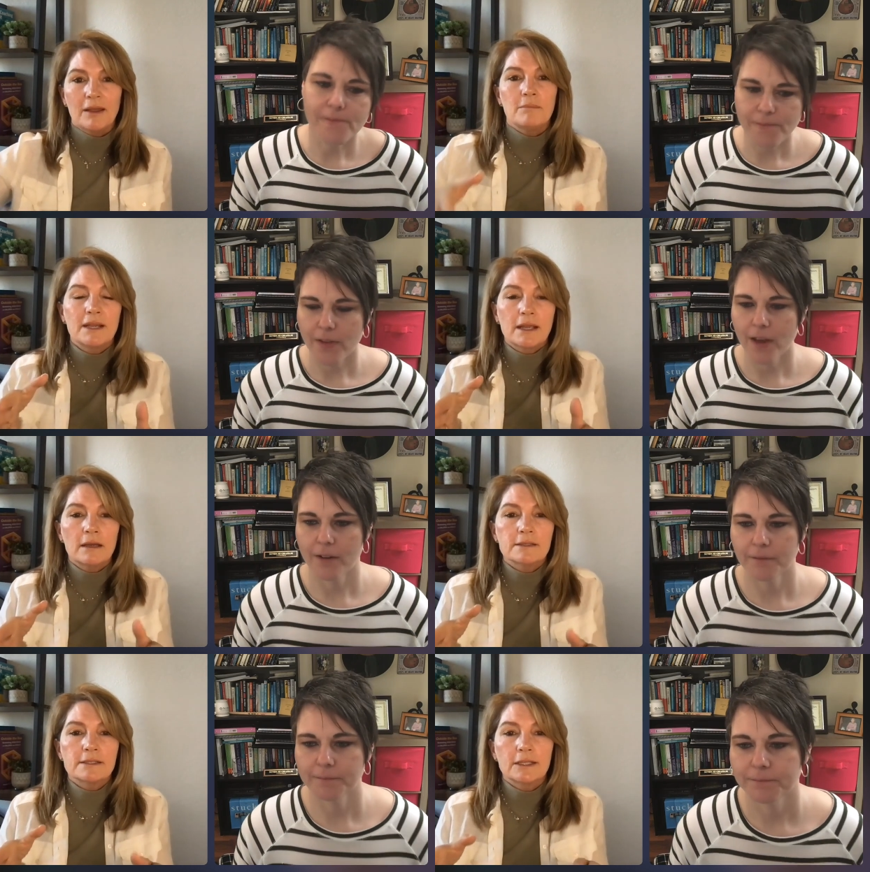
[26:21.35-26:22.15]

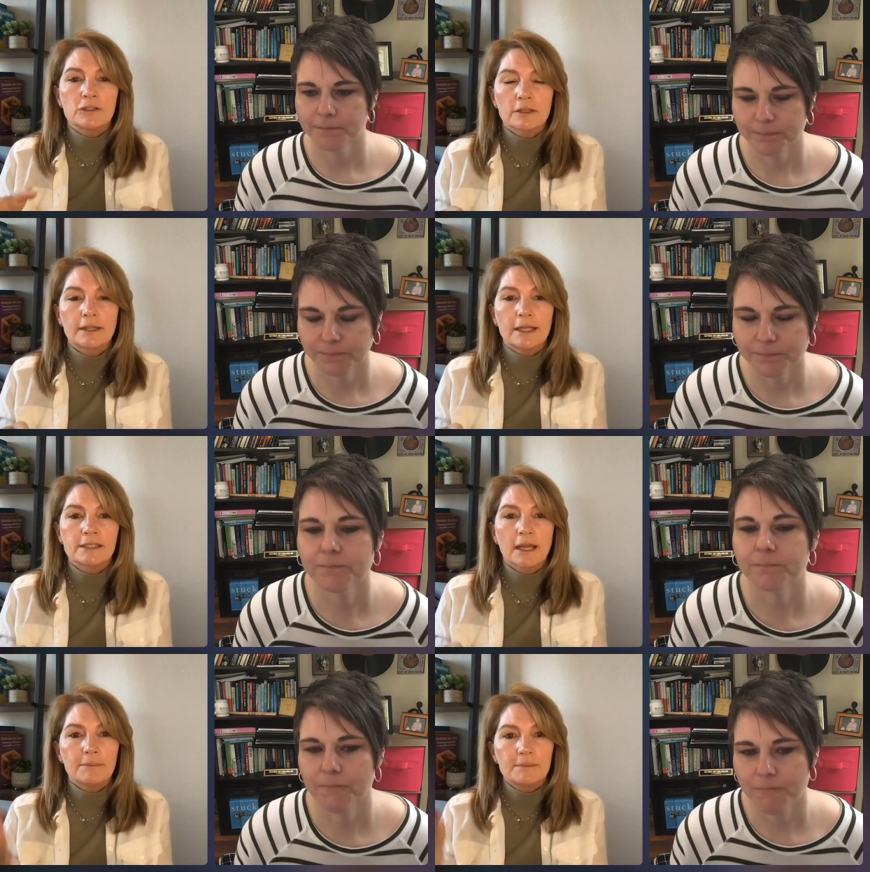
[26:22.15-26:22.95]
Speaker 1: because they took that
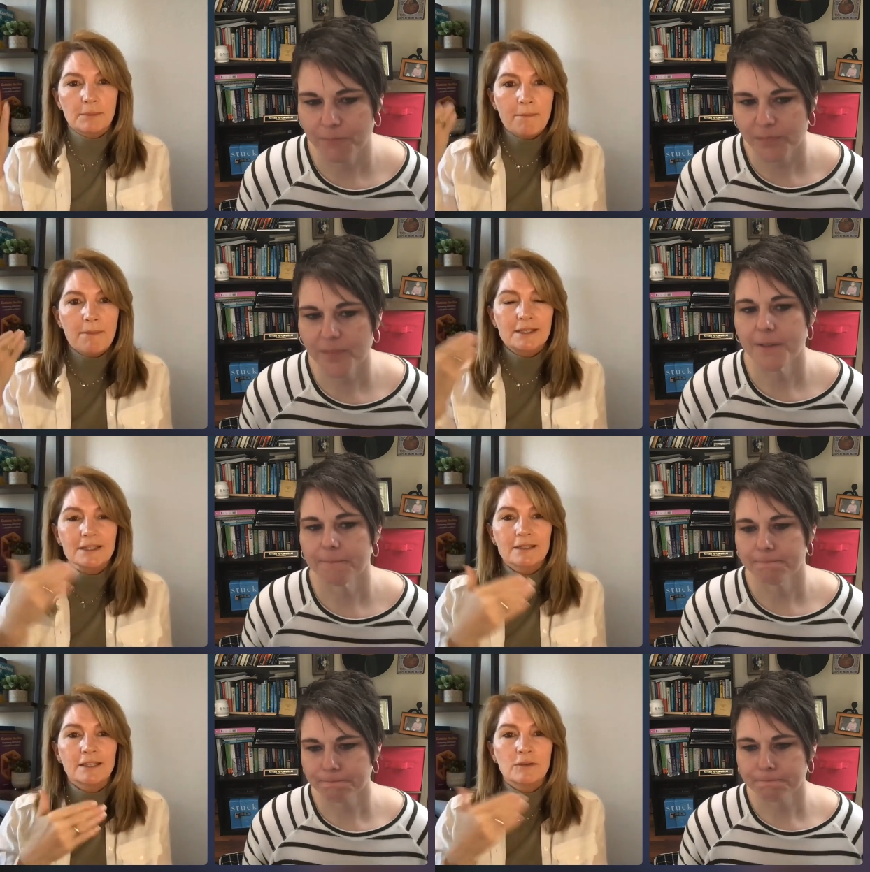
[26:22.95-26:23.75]
time to be
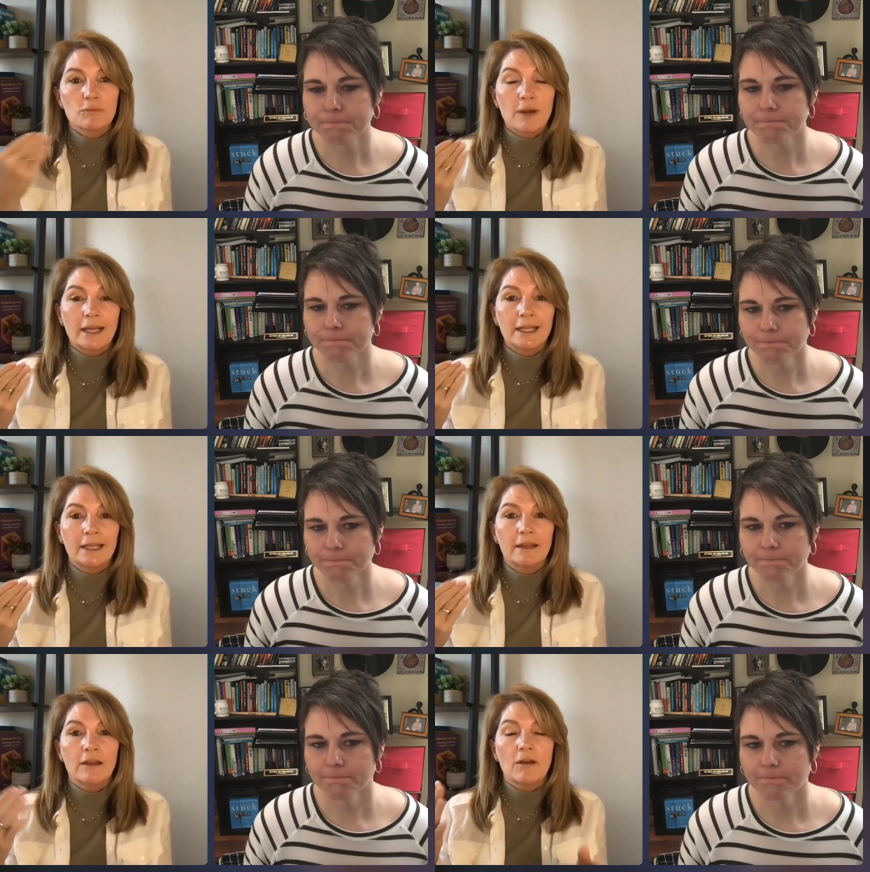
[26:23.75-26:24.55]
mentally
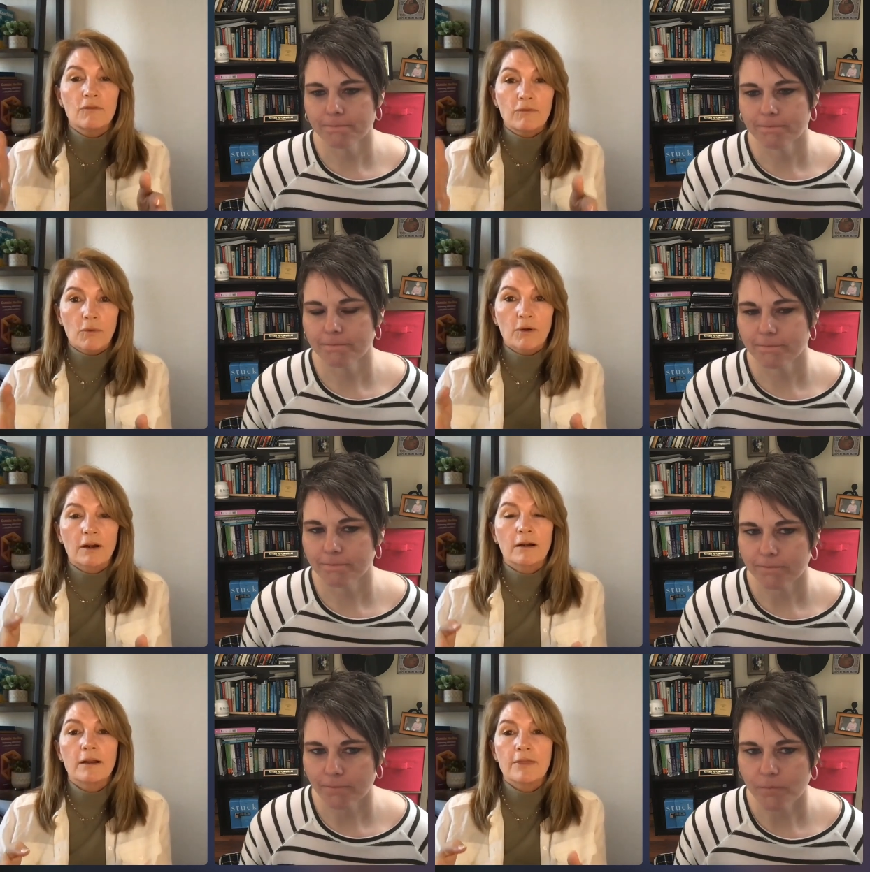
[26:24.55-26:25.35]
ready
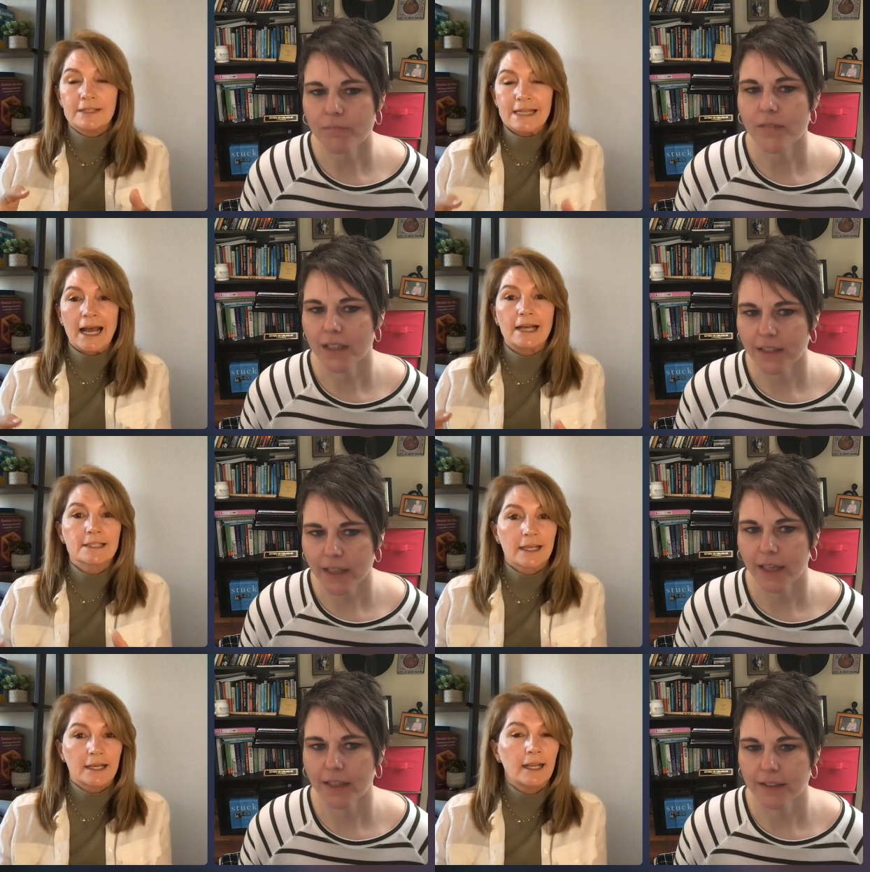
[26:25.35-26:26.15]
for the
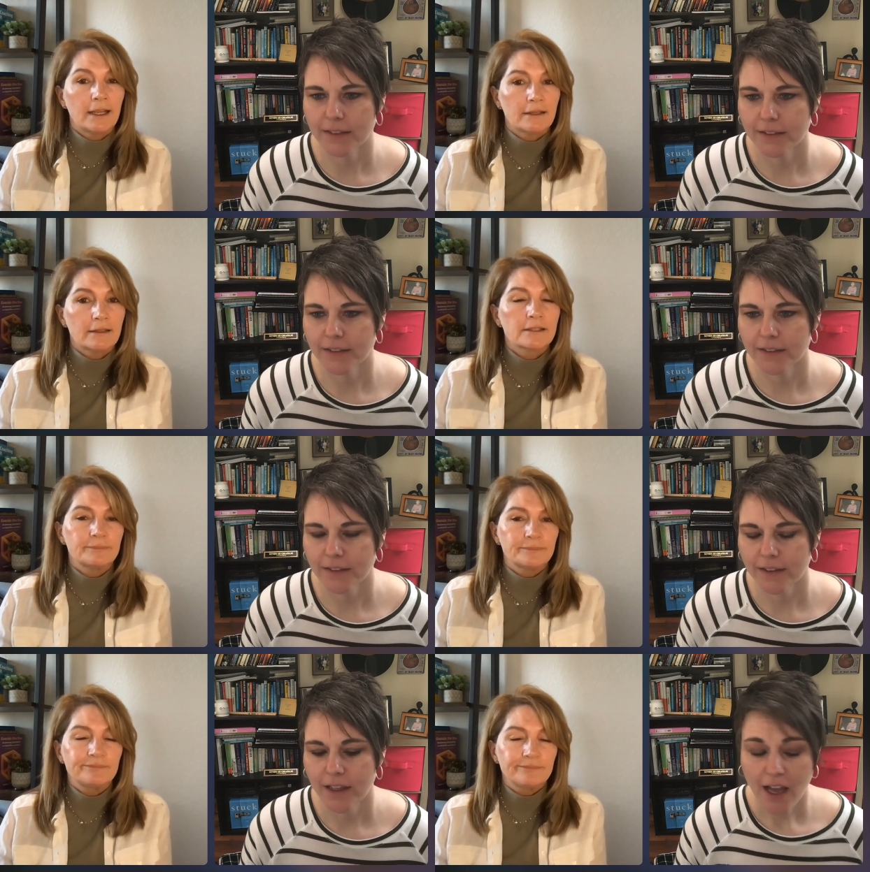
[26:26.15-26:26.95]
task yeah. at hand.
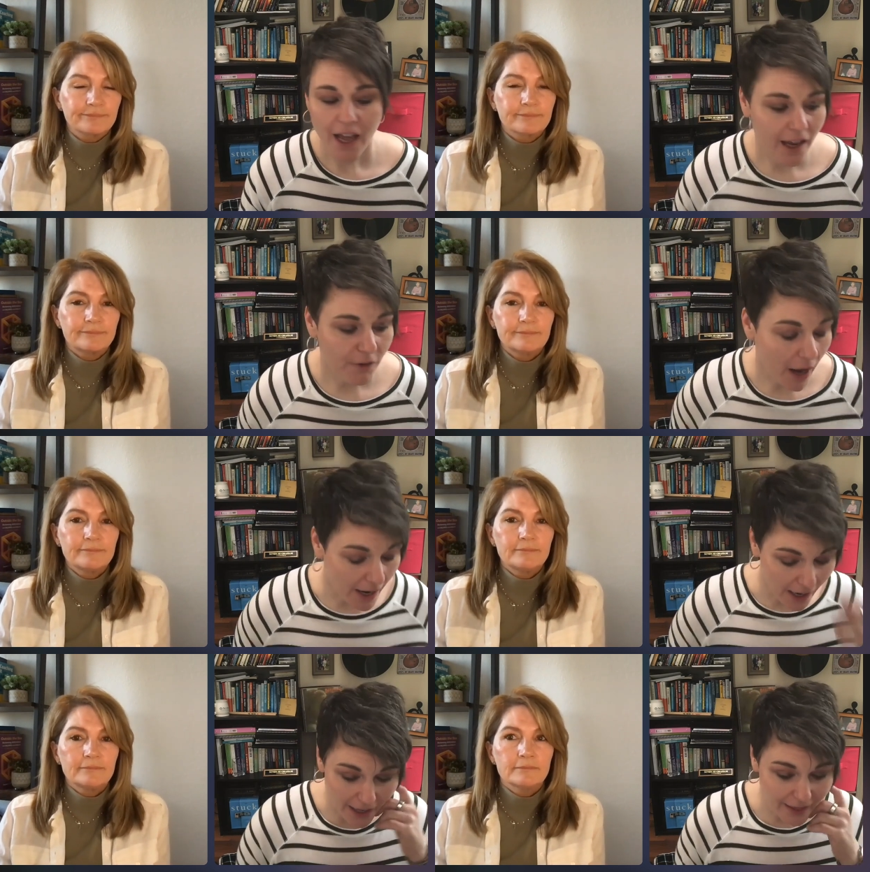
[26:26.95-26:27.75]
Speaker 2: And
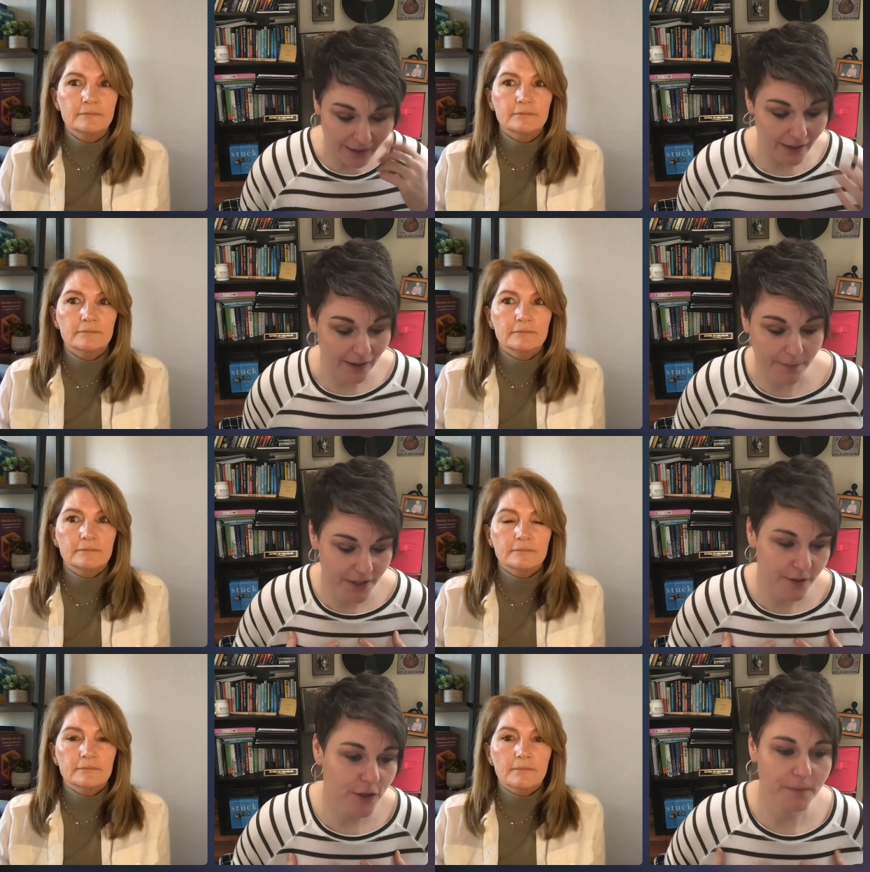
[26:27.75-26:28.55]
and I think, I
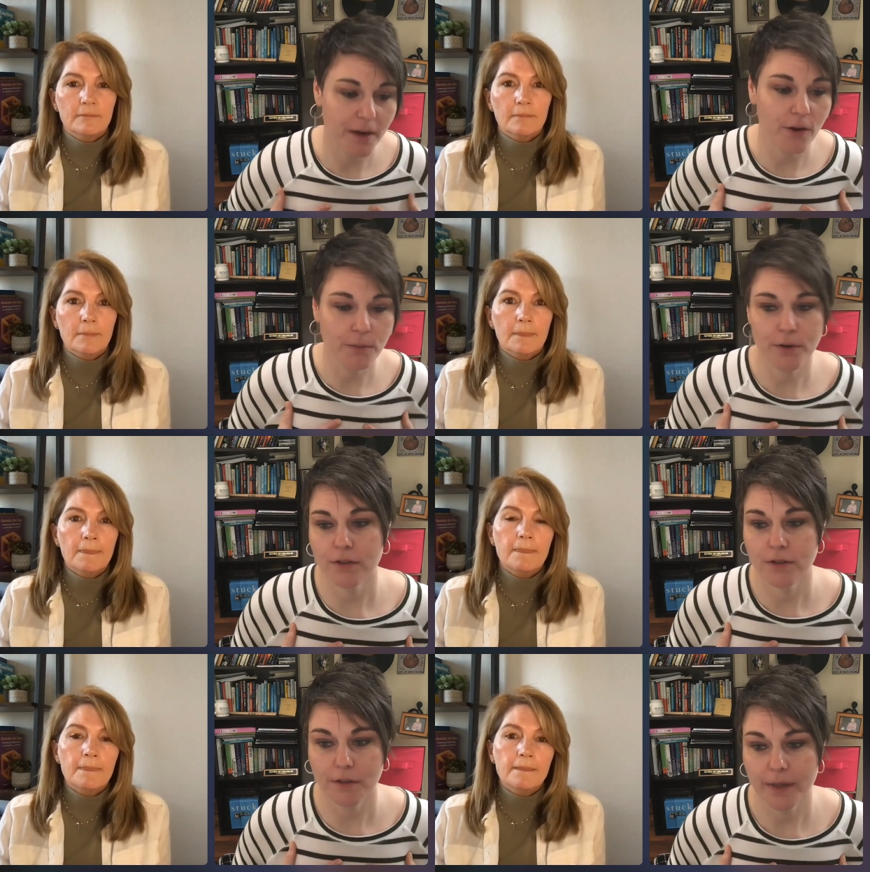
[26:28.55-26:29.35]
mean, it's just my own
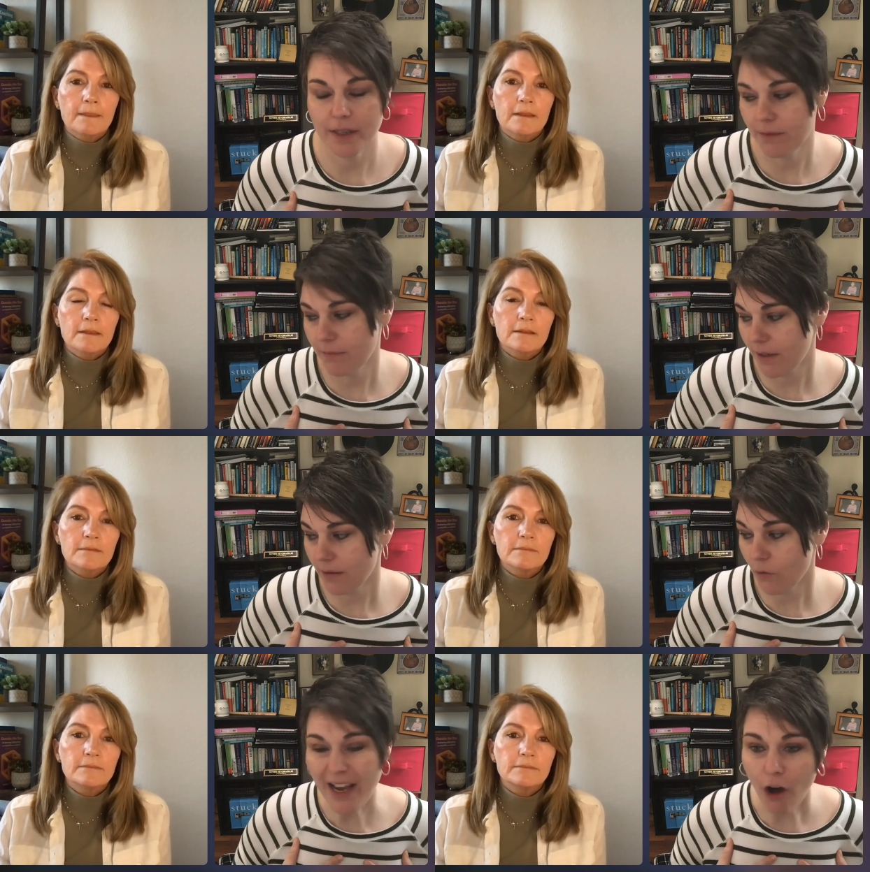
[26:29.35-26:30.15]
personal opinion, but
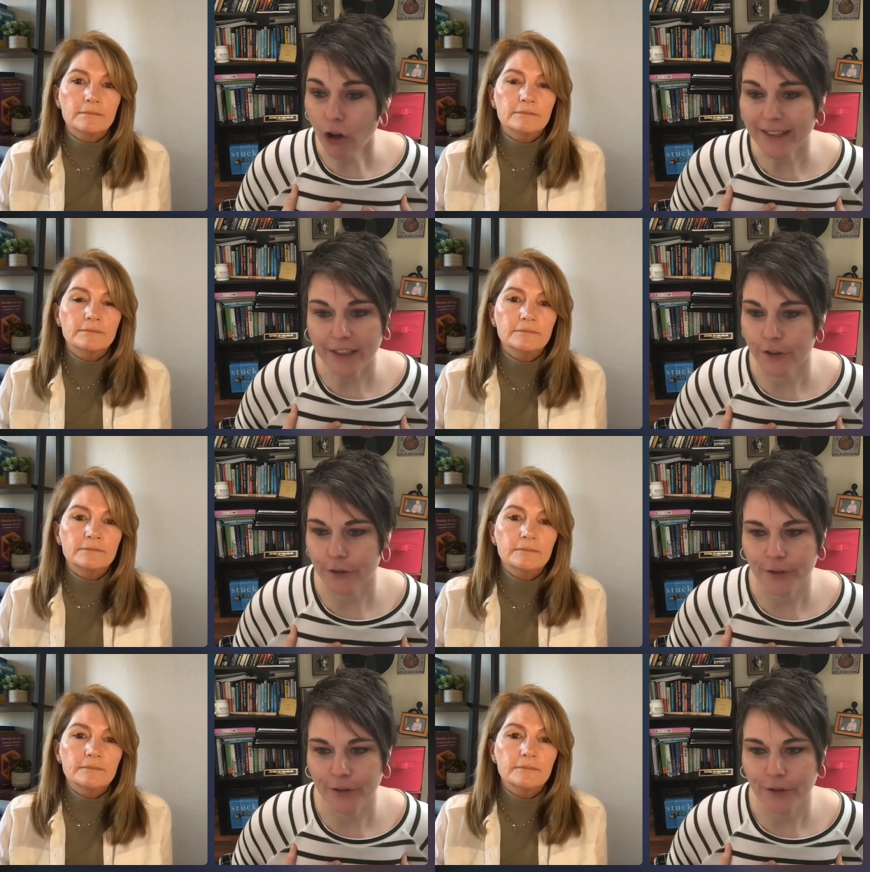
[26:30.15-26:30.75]
we all need to do